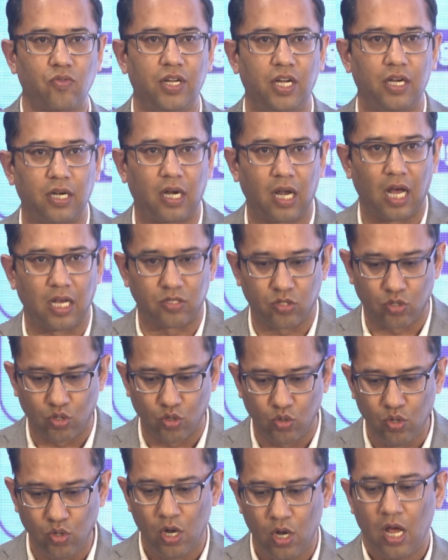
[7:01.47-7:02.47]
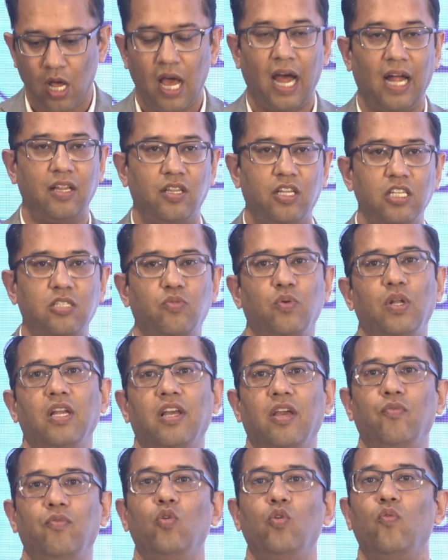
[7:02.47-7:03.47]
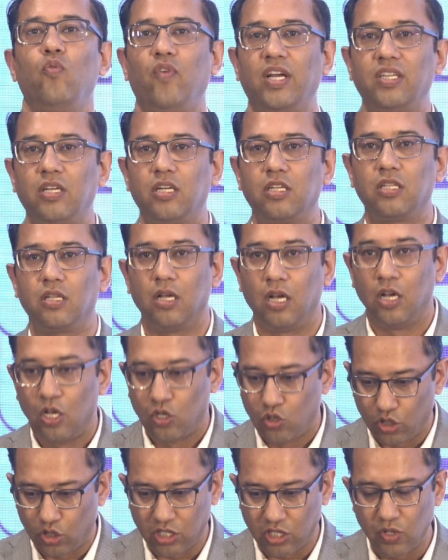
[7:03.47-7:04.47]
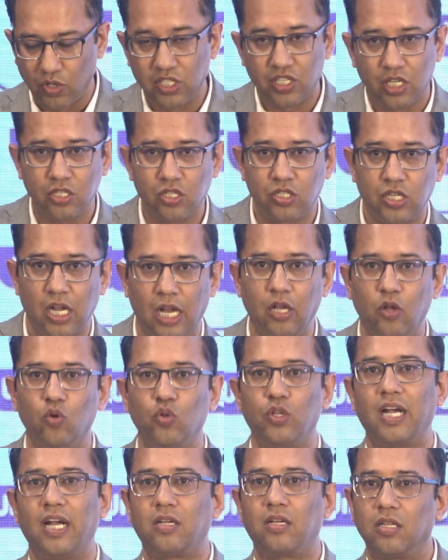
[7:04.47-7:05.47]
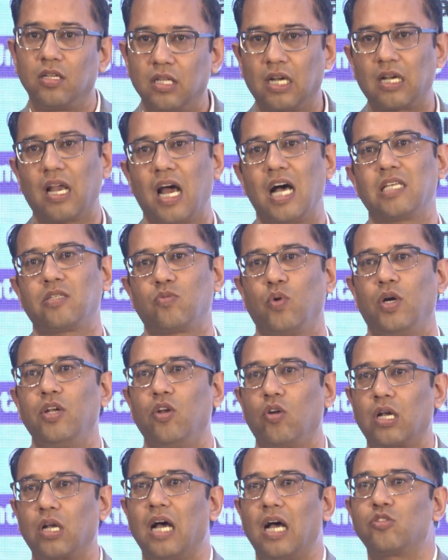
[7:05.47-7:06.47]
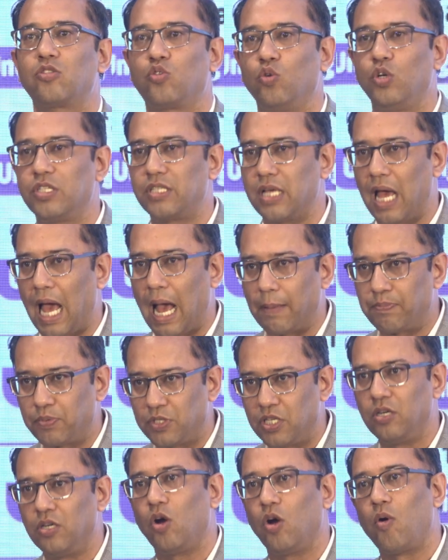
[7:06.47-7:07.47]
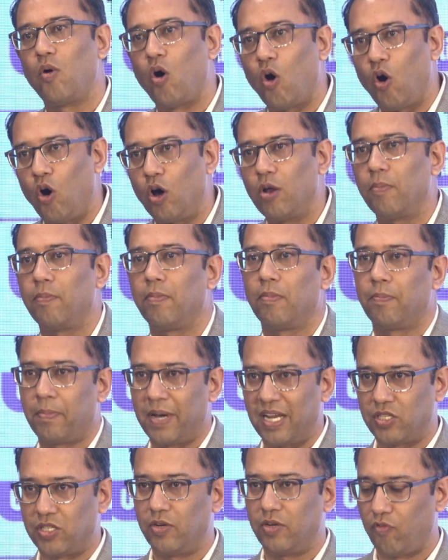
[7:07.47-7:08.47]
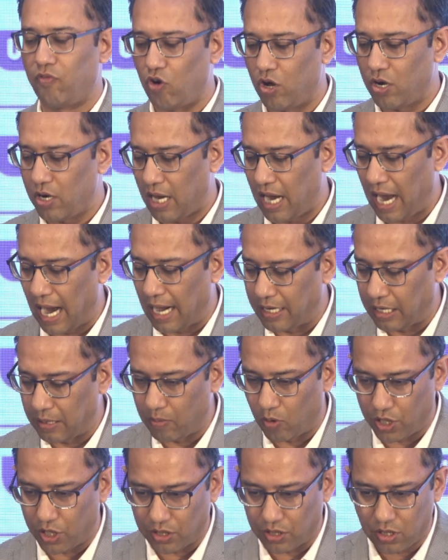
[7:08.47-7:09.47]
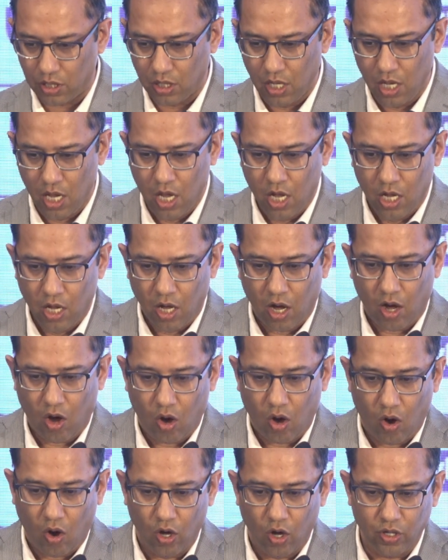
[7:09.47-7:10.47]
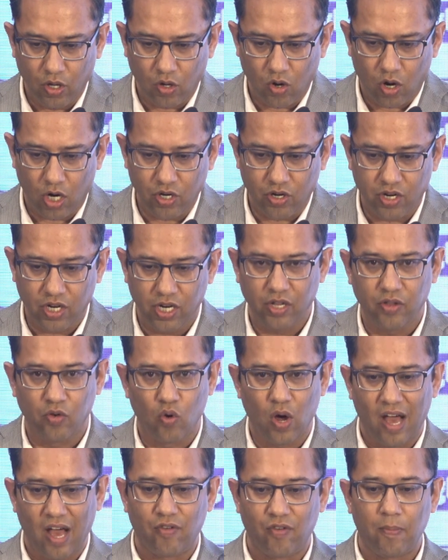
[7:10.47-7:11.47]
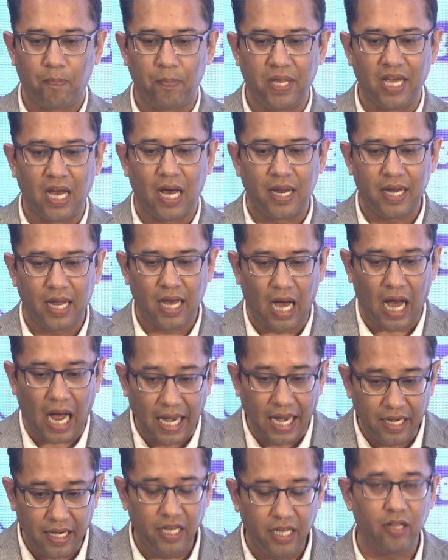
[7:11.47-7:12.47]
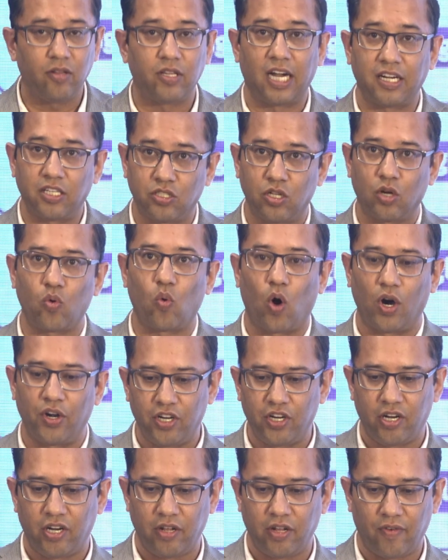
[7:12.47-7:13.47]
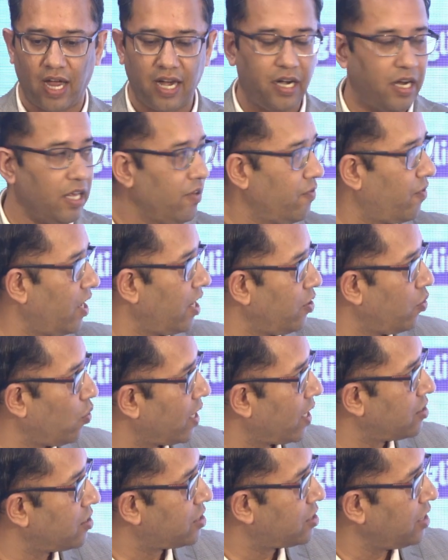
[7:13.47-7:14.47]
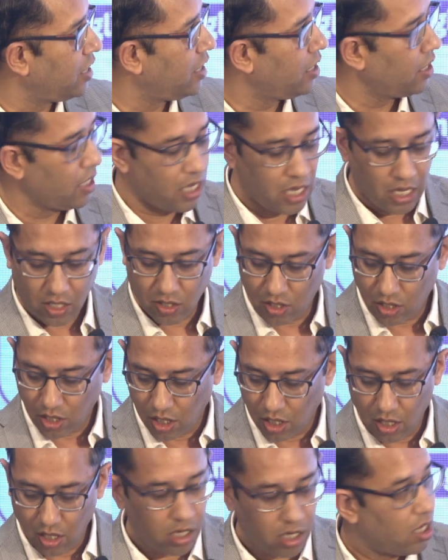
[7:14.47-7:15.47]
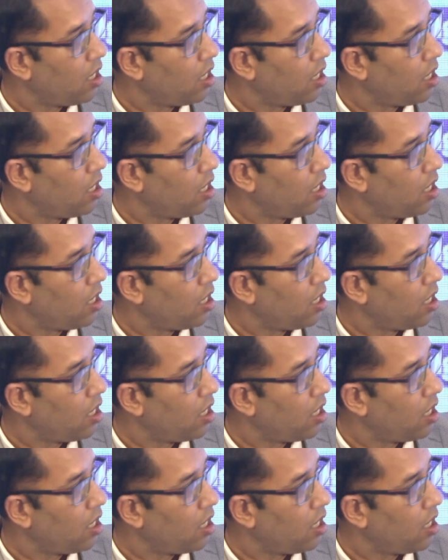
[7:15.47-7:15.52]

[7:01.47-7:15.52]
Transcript: 1 and class 2, and this will give you whether, so this will just tell you that the class 1 or class 2 is absent or present for antibodies. On the contrary, you have a PRA ID, that is the quantitative ID, where you can see the